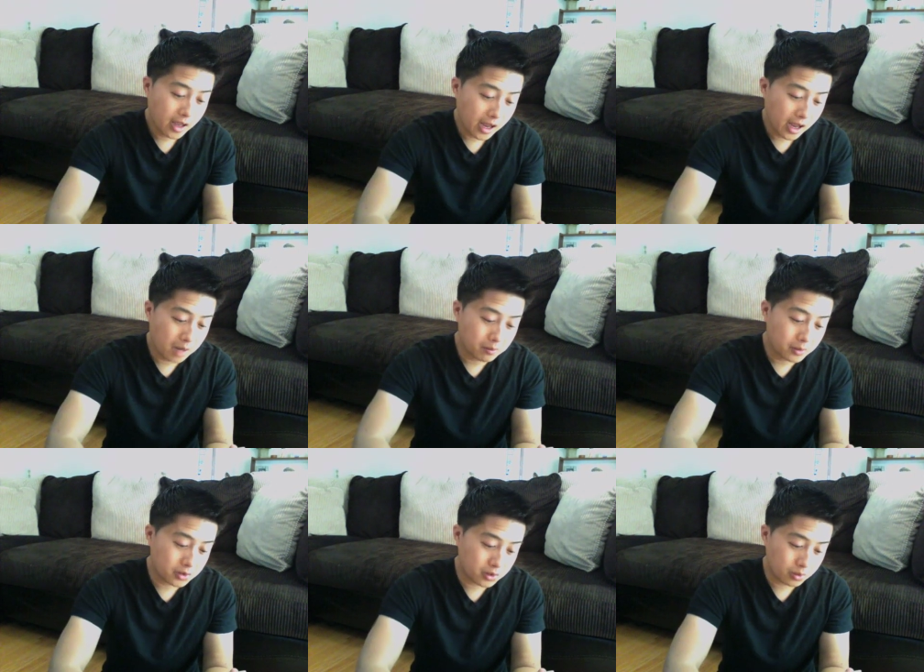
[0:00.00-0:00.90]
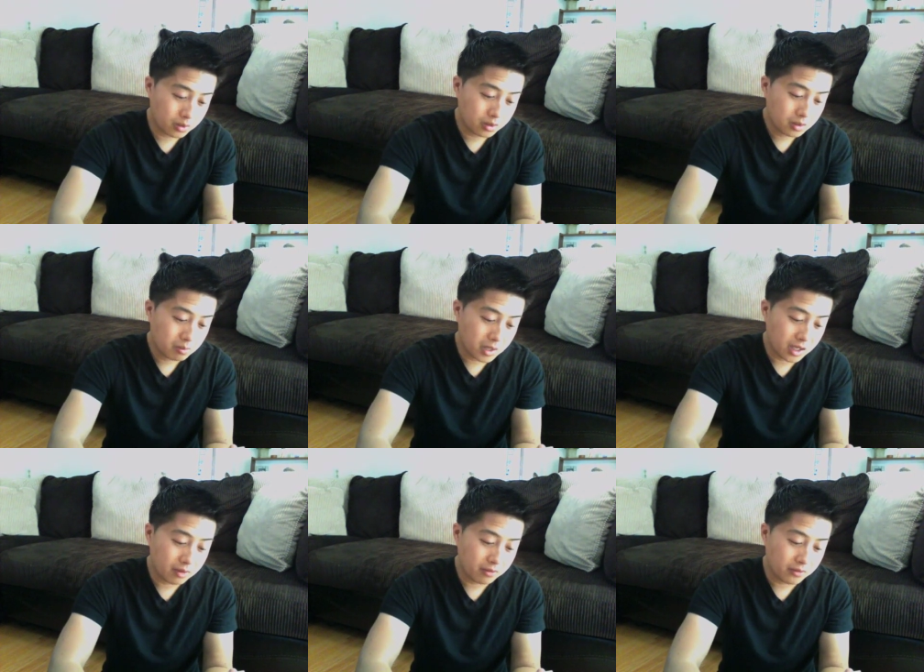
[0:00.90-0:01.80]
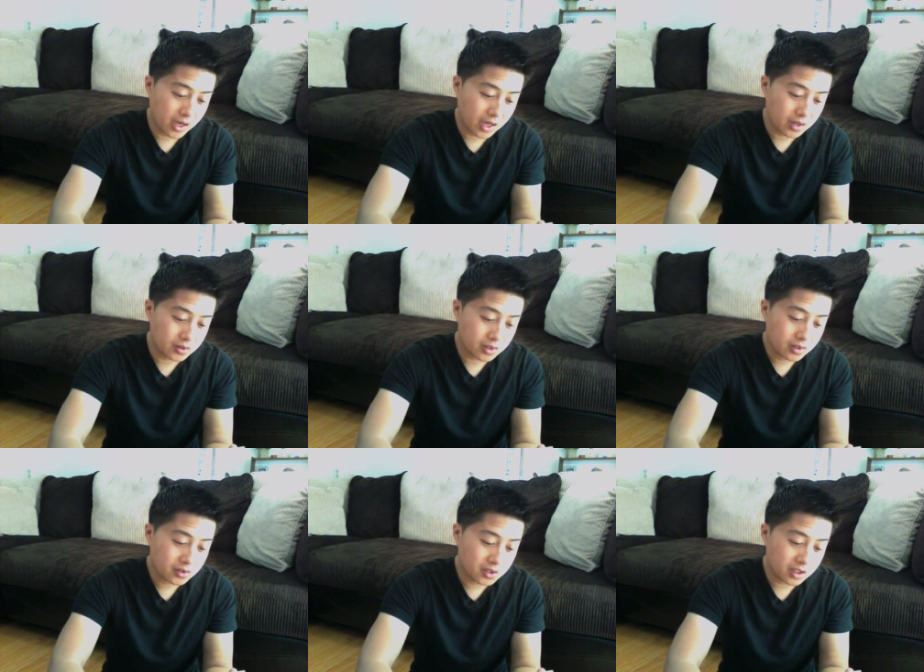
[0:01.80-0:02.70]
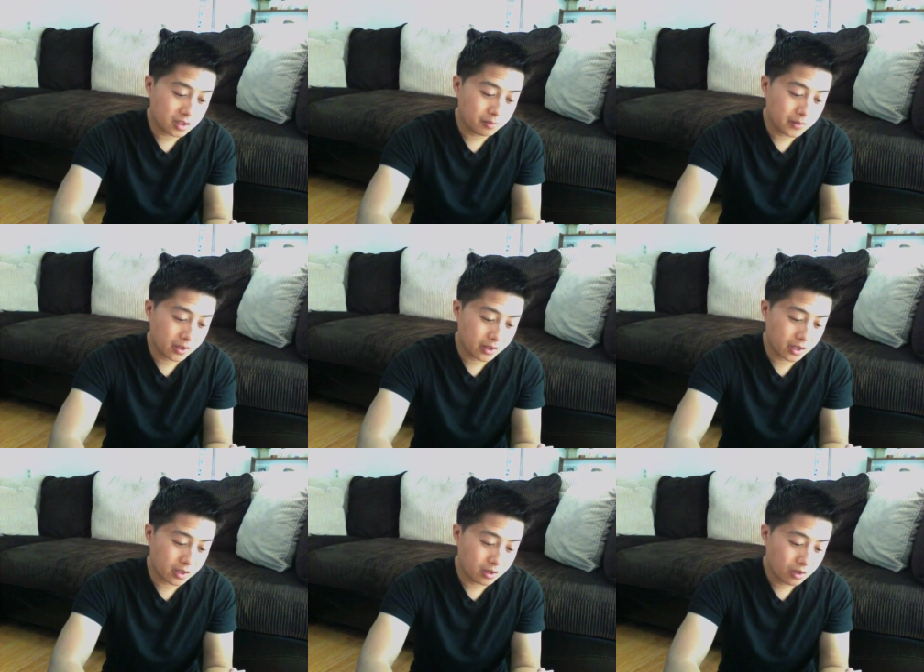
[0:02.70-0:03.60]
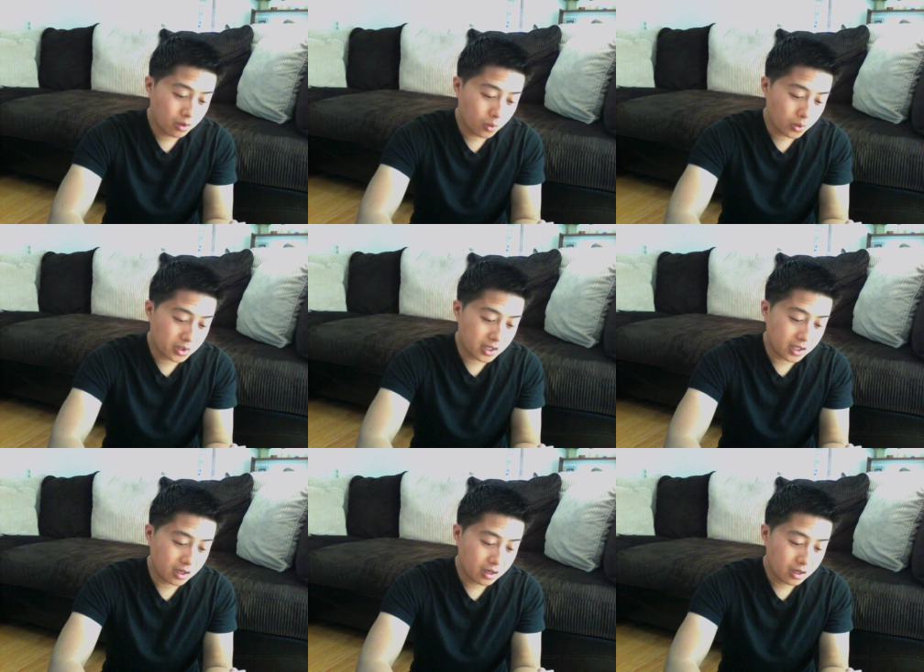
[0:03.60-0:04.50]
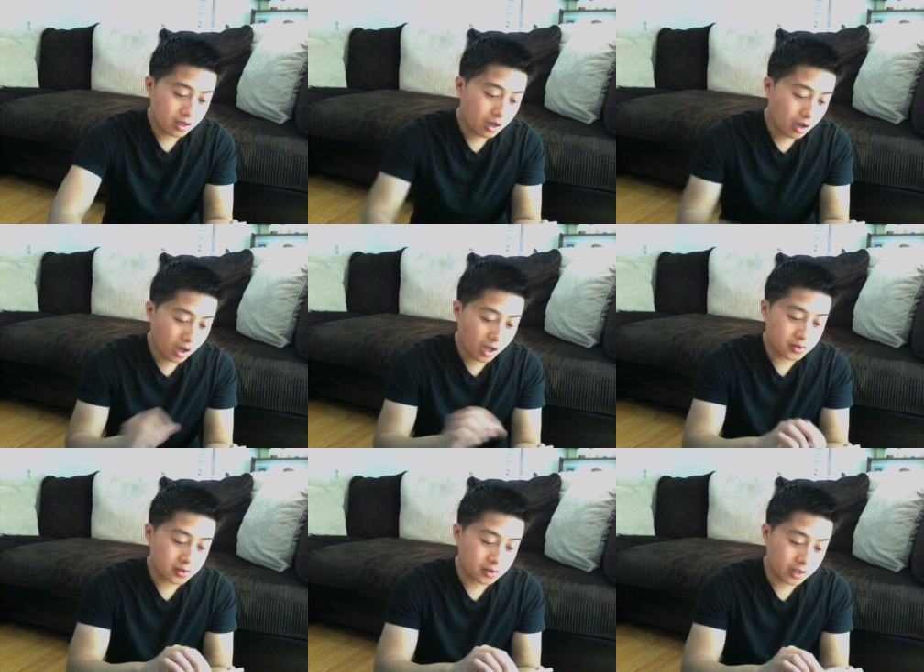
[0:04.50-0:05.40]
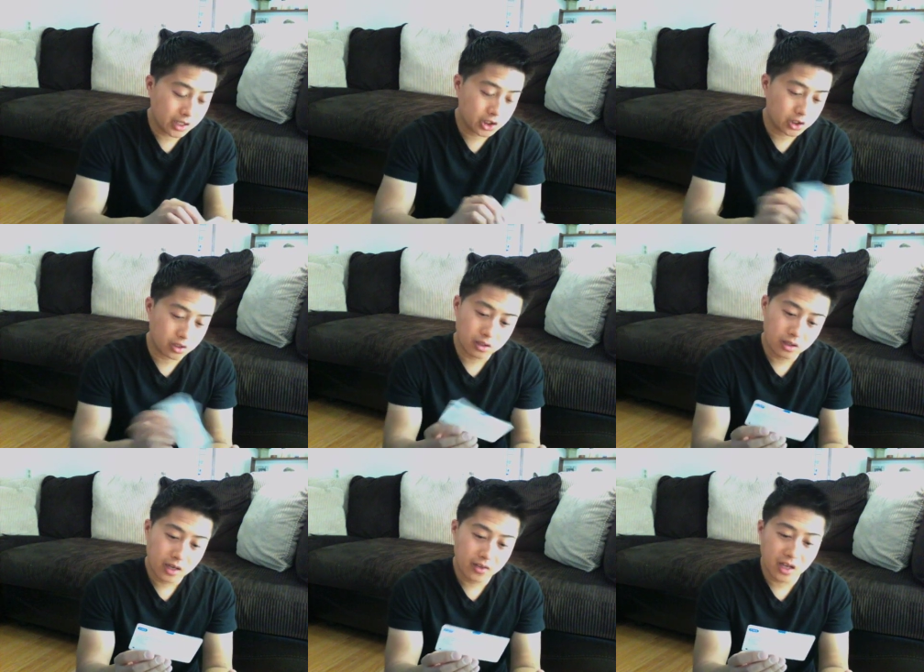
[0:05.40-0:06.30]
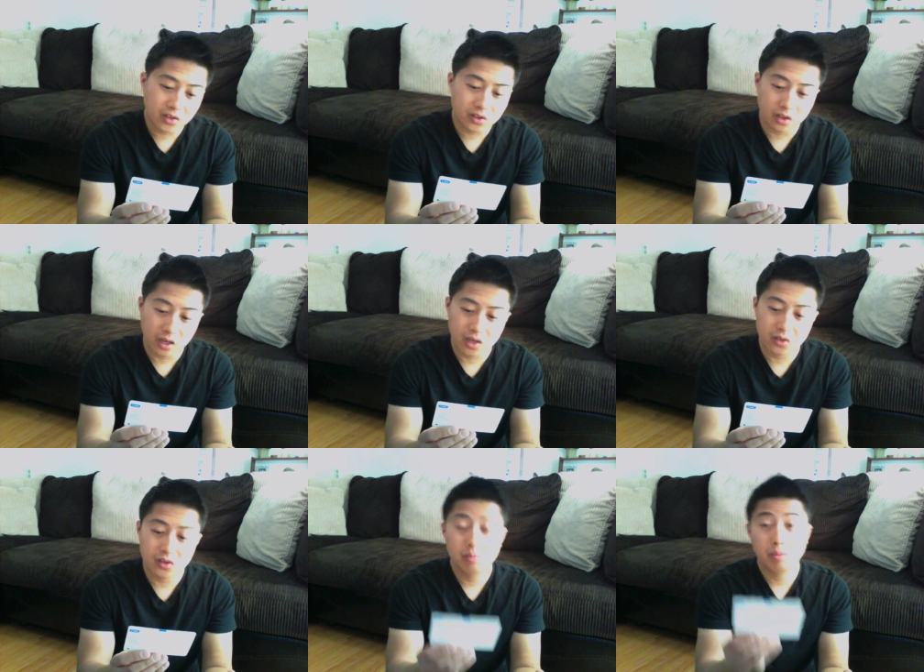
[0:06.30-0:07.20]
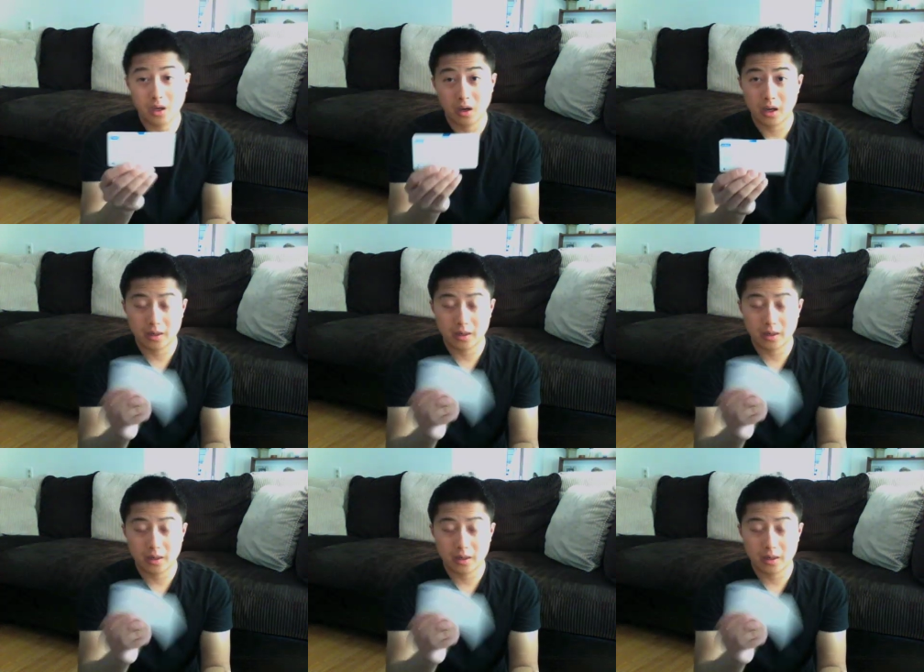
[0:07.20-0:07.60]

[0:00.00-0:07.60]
amplitude, B, phase, C, period, or D, oscillation. And the answer is period.